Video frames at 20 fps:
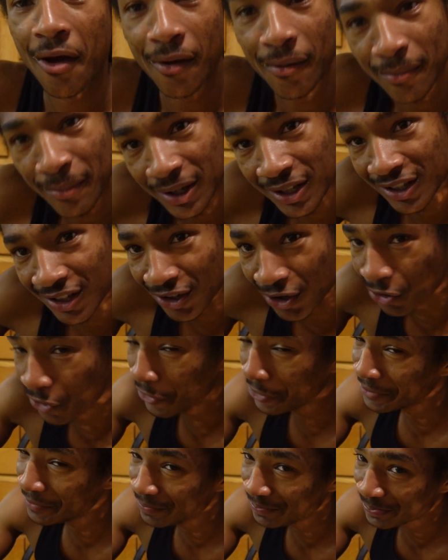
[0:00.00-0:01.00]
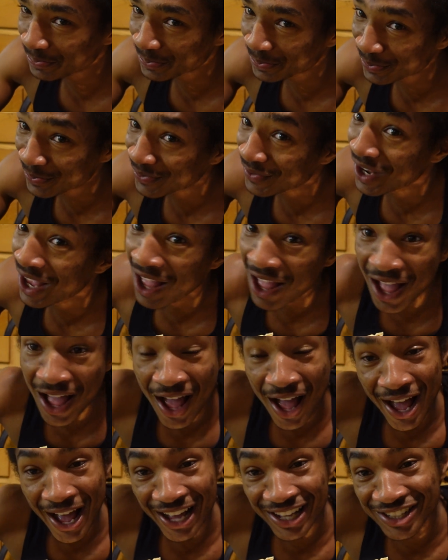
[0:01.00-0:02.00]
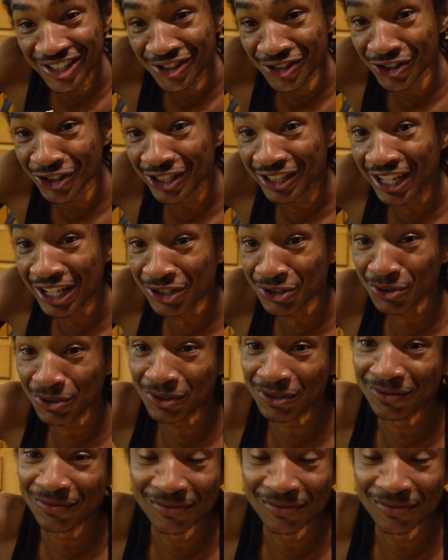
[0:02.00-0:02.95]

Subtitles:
Made to go. I'll see you in the next one.